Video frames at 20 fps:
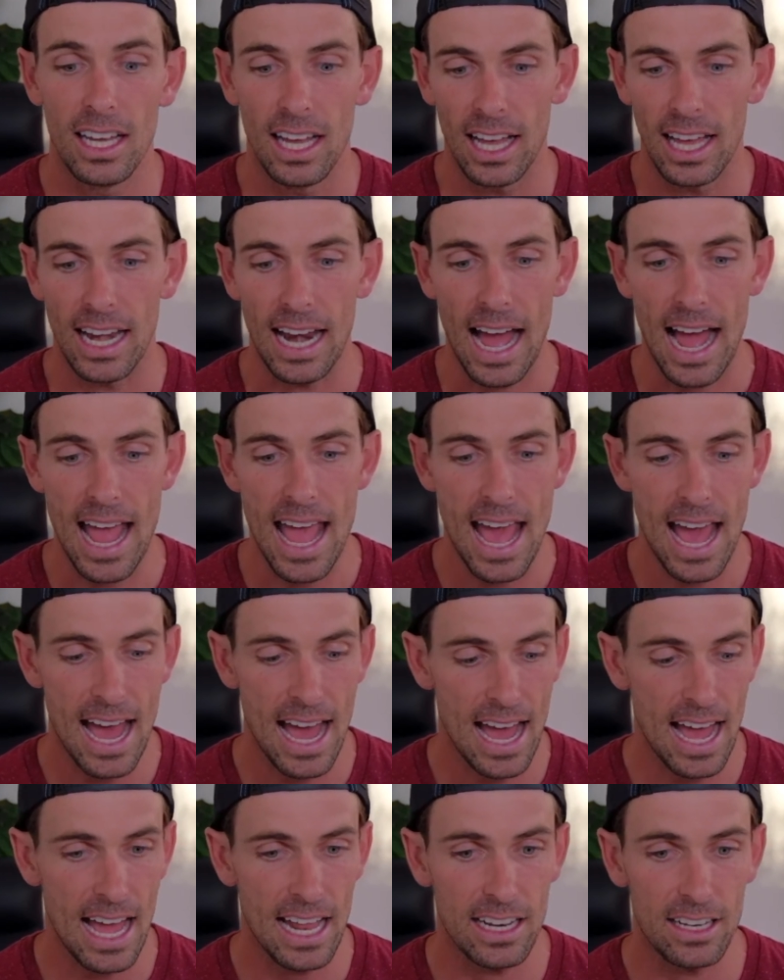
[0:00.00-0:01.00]
and I
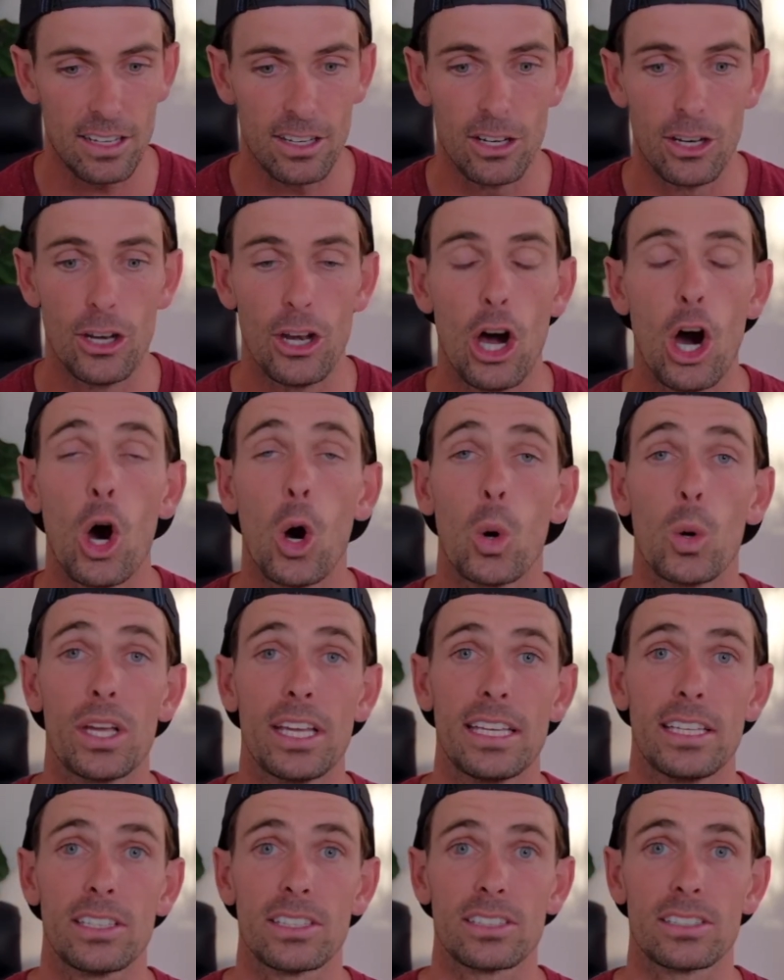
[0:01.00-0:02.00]
had no
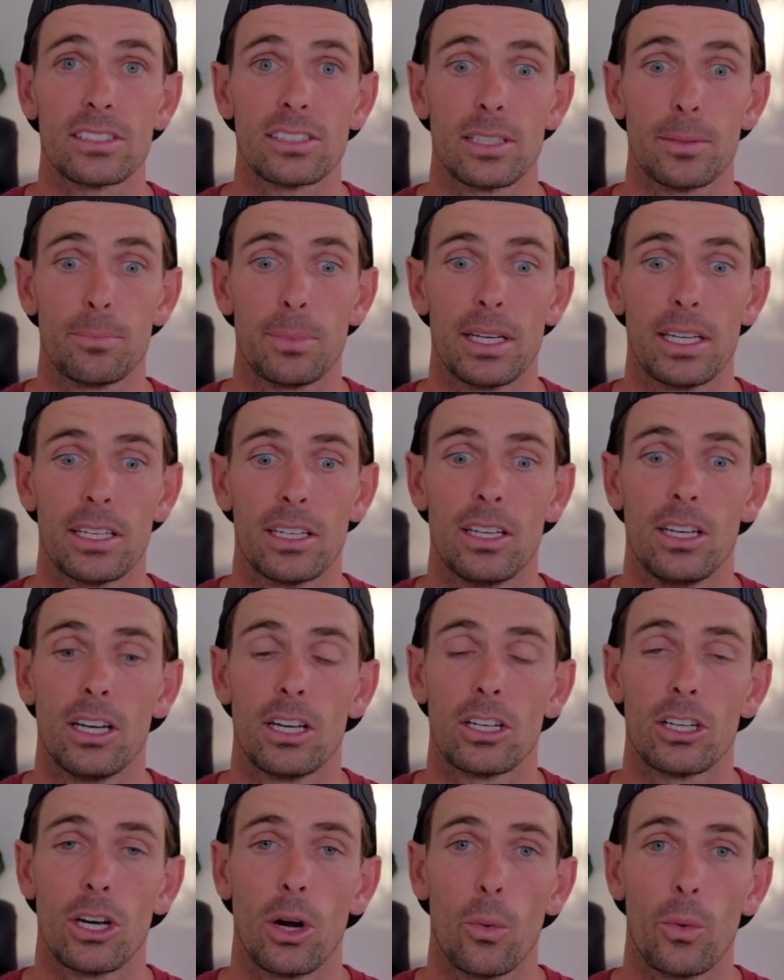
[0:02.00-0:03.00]
heel slipping
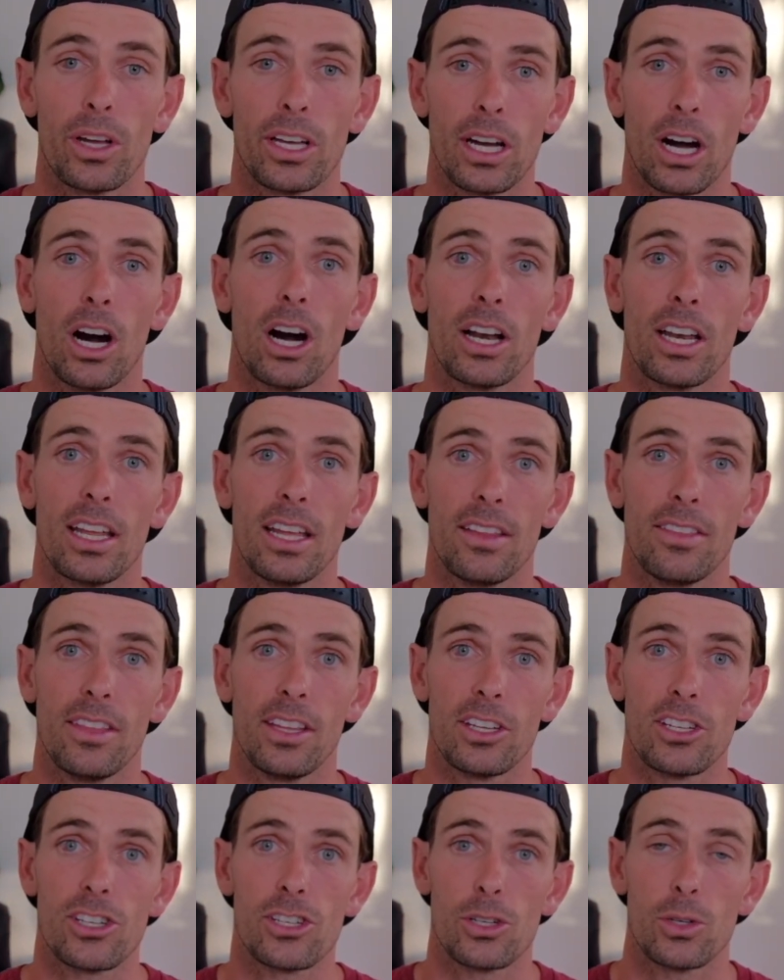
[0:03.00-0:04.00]
going on in
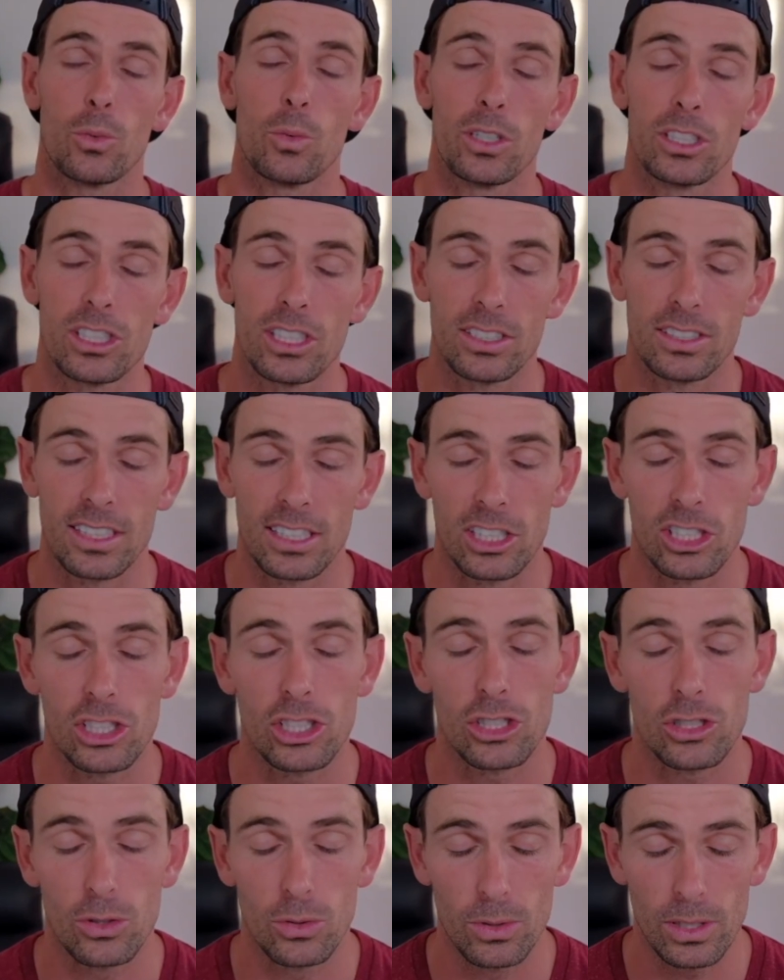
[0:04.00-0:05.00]
this shoe, which is
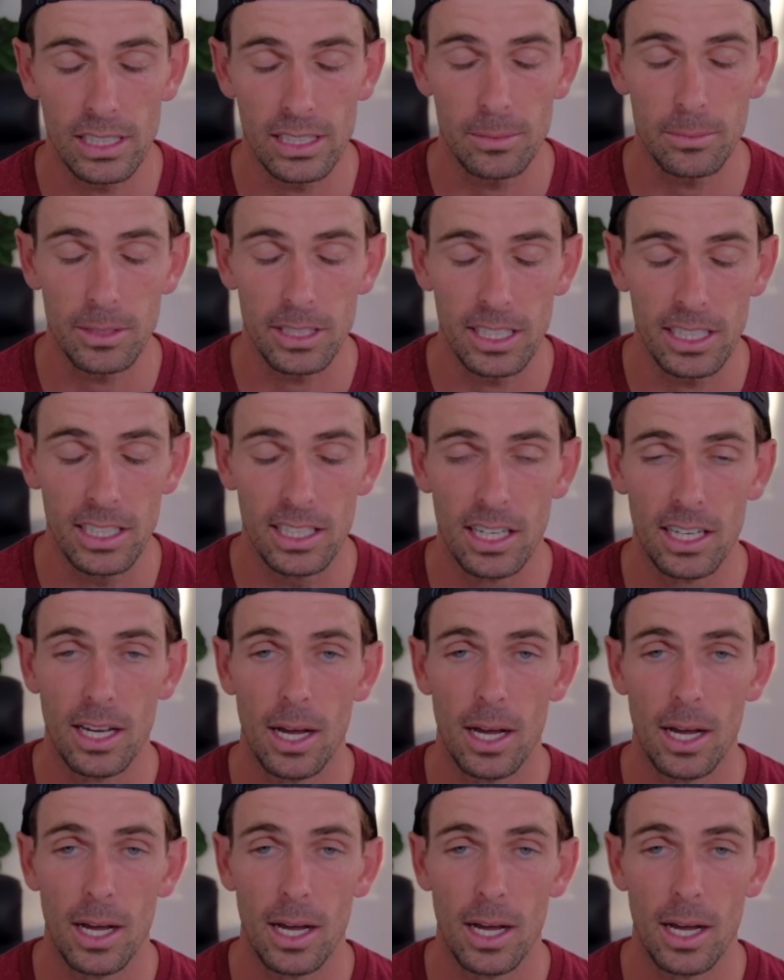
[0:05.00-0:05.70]
extremely